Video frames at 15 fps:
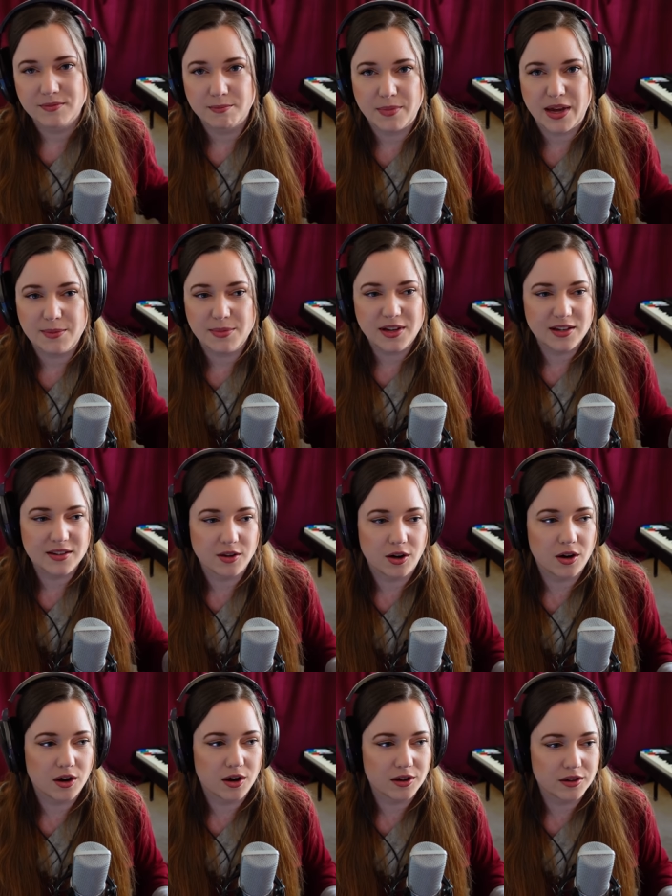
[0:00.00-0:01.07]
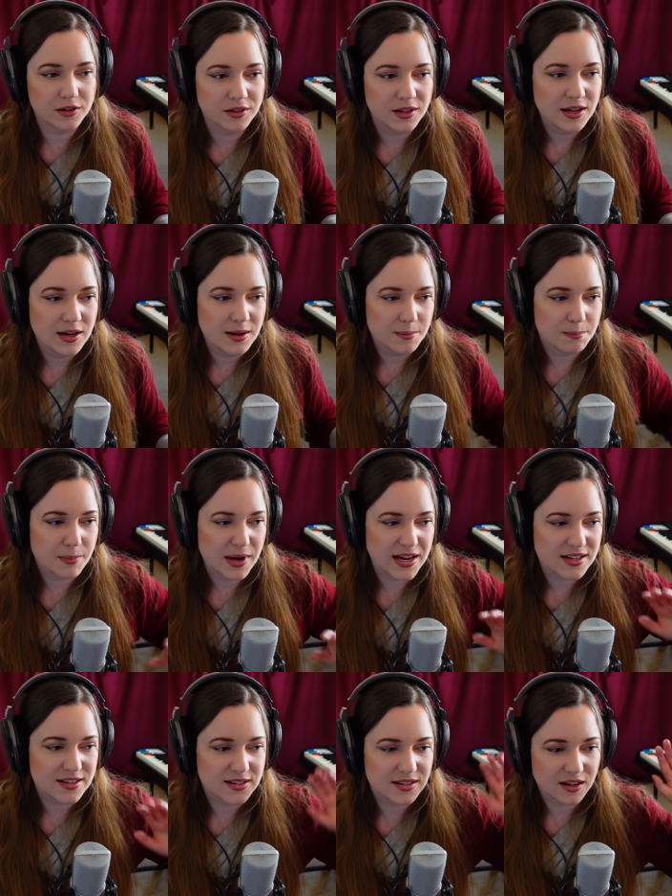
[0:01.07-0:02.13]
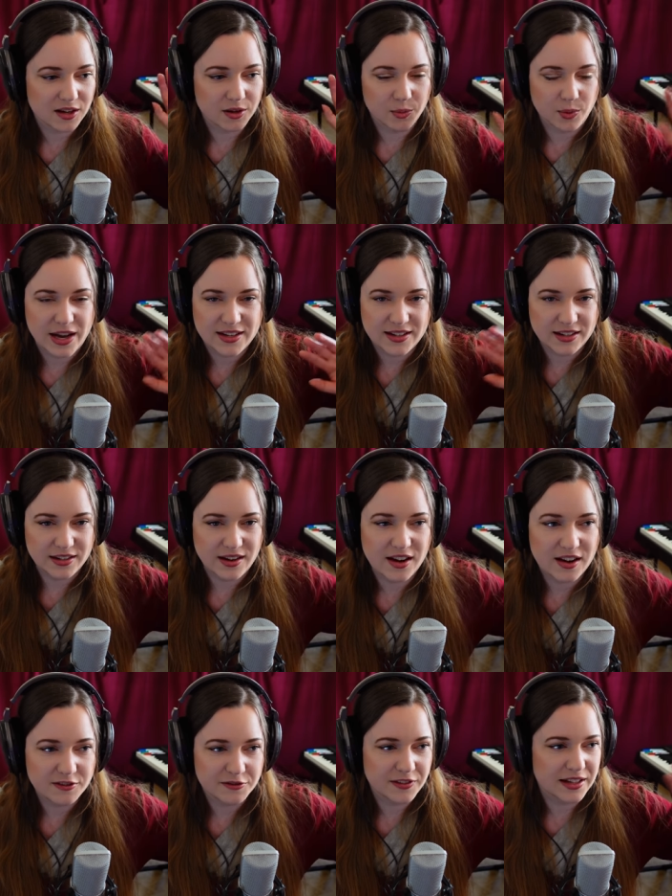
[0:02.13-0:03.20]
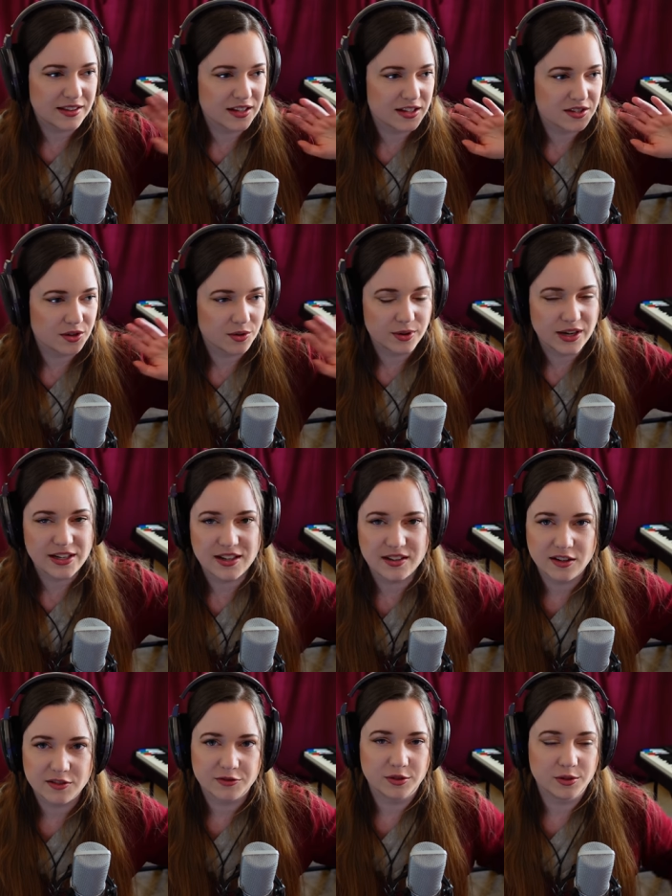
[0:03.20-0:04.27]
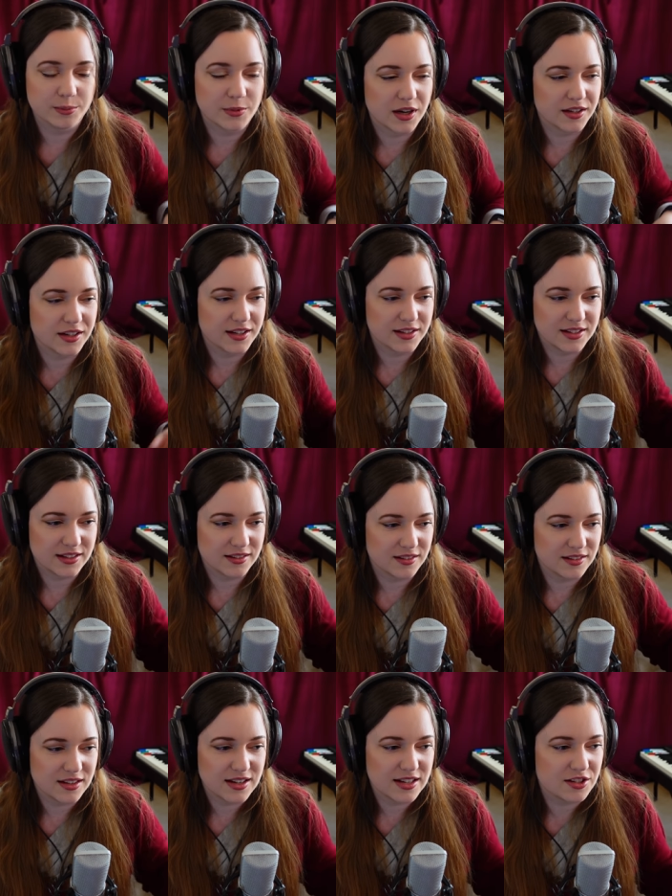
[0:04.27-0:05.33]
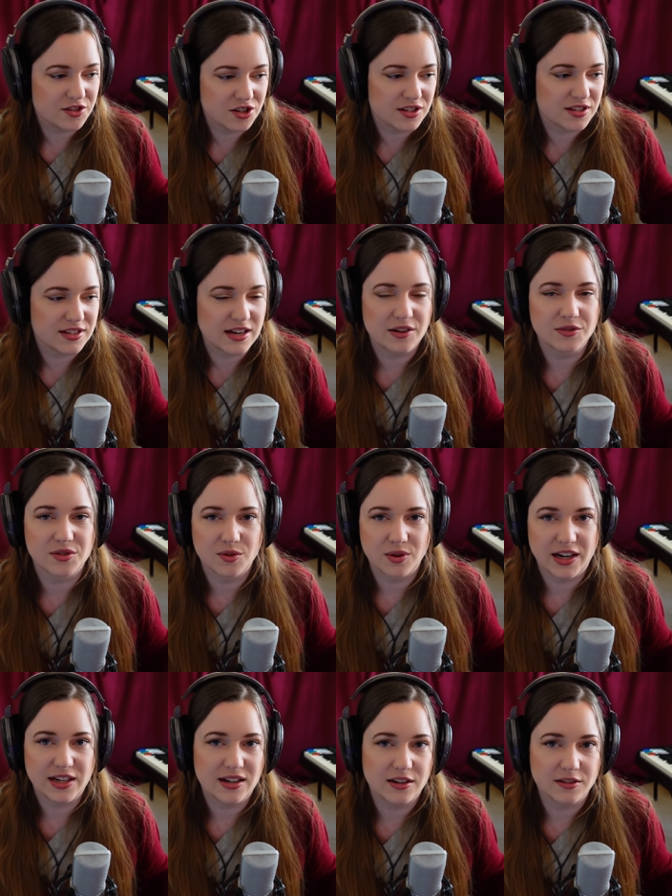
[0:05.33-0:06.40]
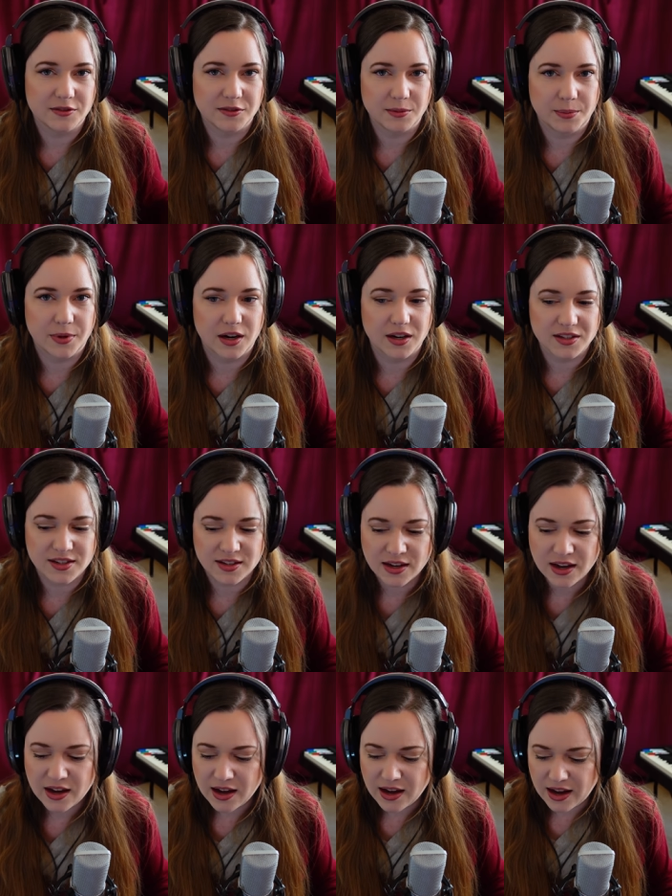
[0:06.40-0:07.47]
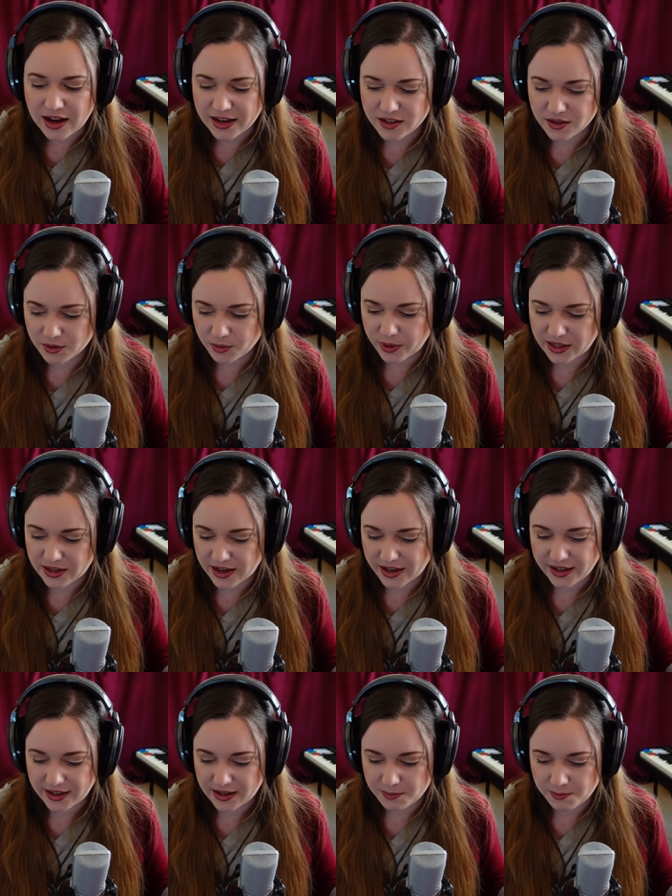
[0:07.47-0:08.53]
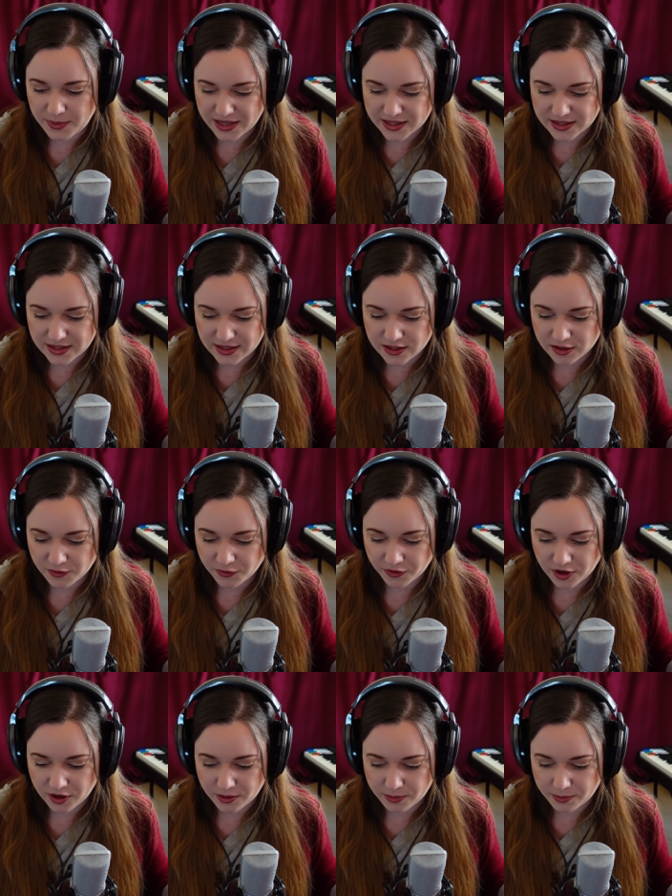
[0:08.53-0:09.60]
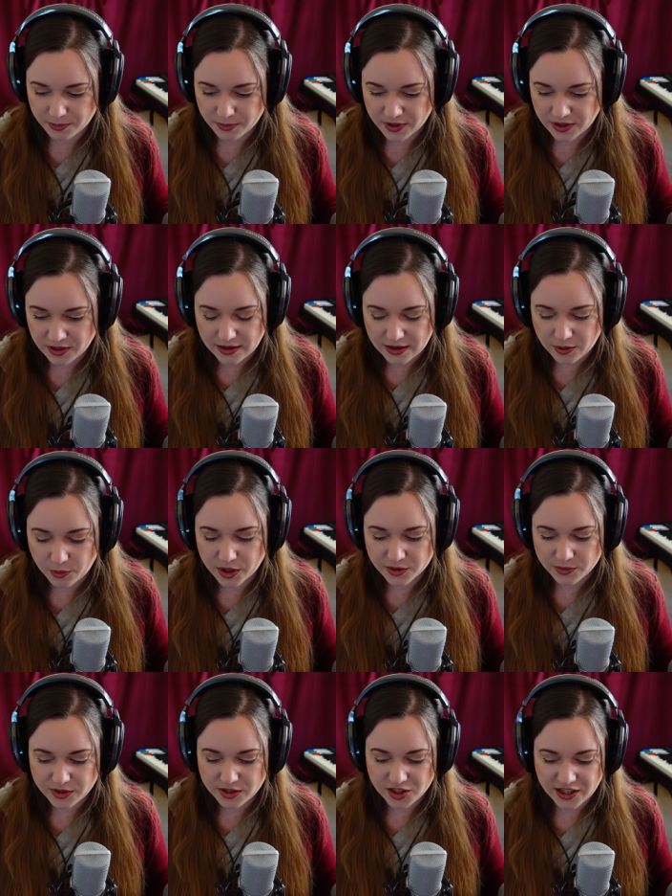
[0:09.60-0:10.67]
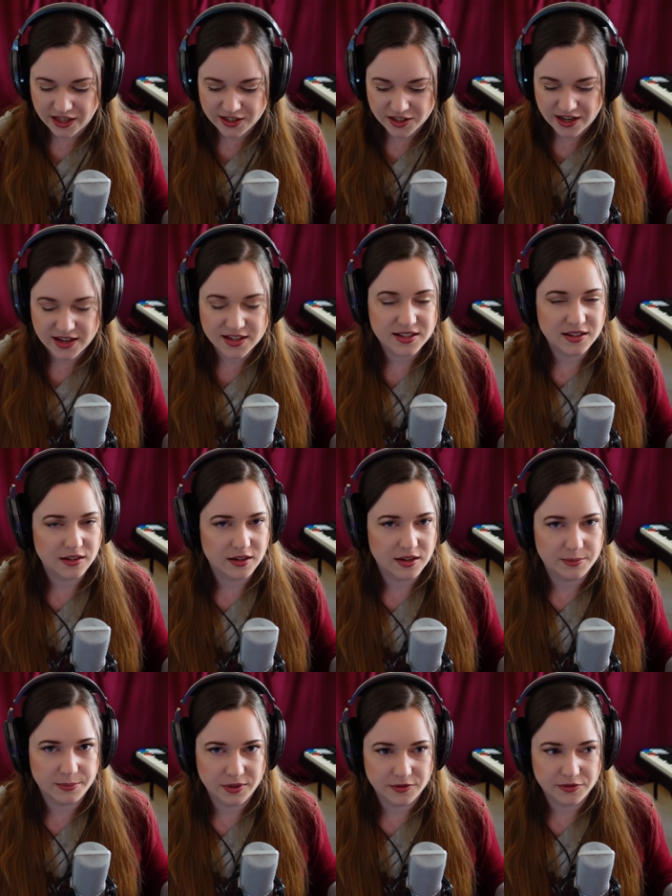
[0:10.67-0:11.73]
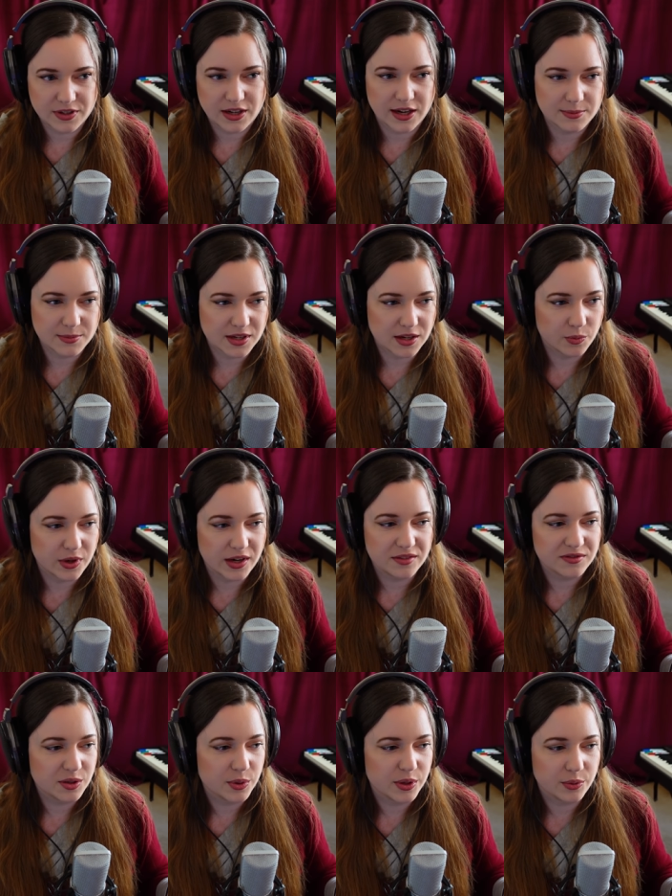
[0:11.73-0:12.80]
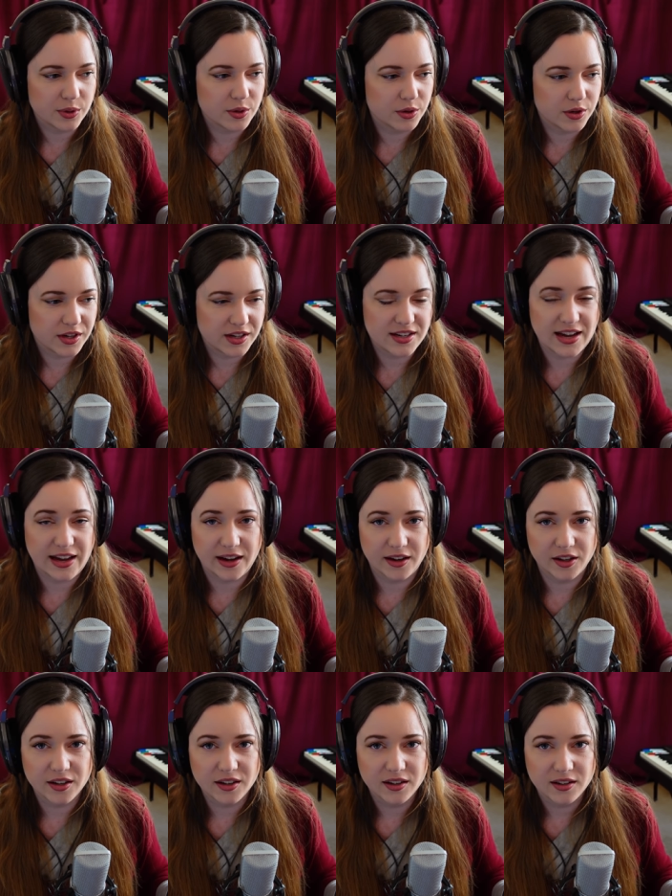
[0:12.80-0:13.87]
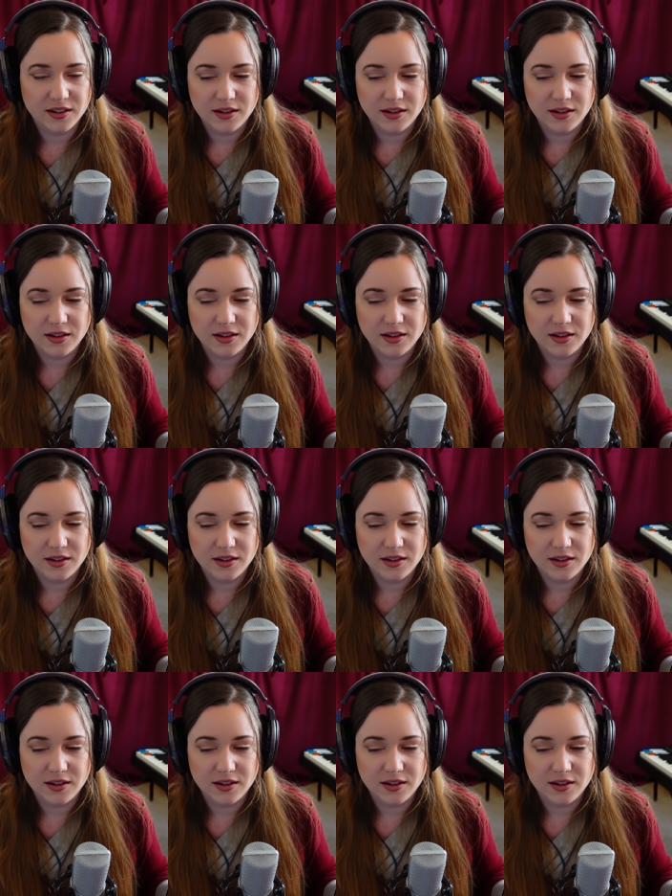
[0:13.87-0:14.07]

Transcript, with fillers: Maybe the hall mics are wet enough and there's already enough room on it and it just sounds great out of the box. I know when I get mixes from I worked with Jake Jackson a couple of times, and whenever we recorded Air,